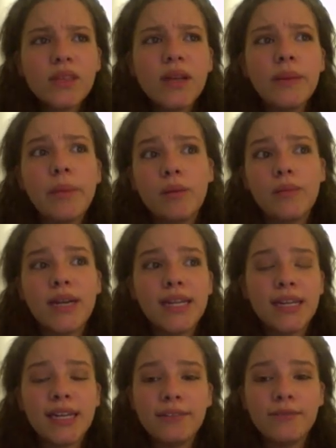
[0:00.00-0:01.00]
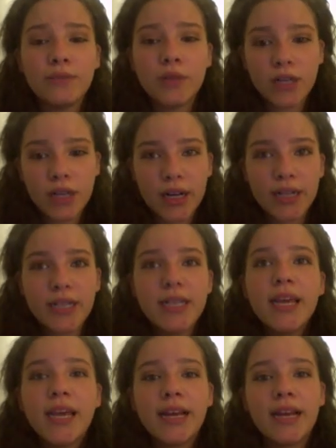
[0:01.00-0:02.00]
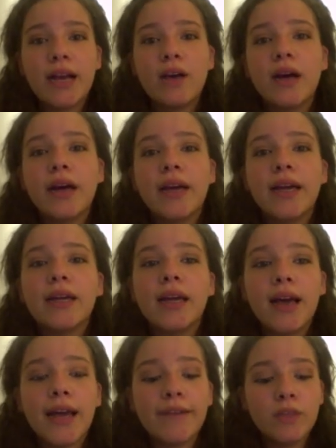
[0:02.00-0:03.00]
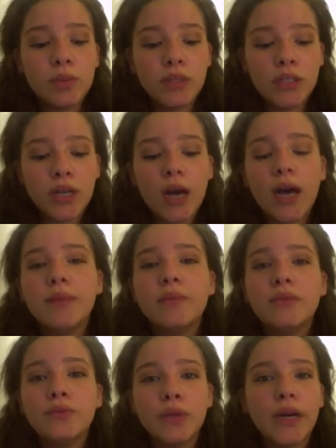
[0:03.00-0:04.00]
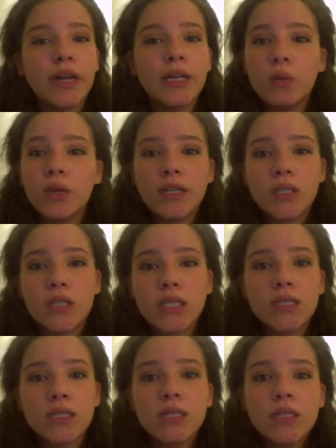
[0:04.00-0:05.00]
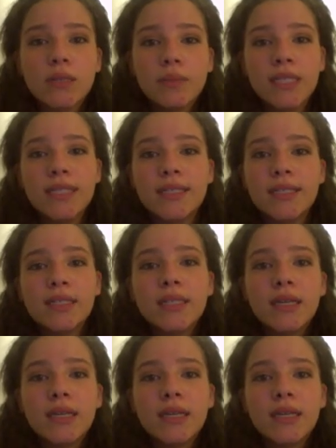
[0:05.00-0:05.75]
about my life with God and how I have to put God before anyone else, because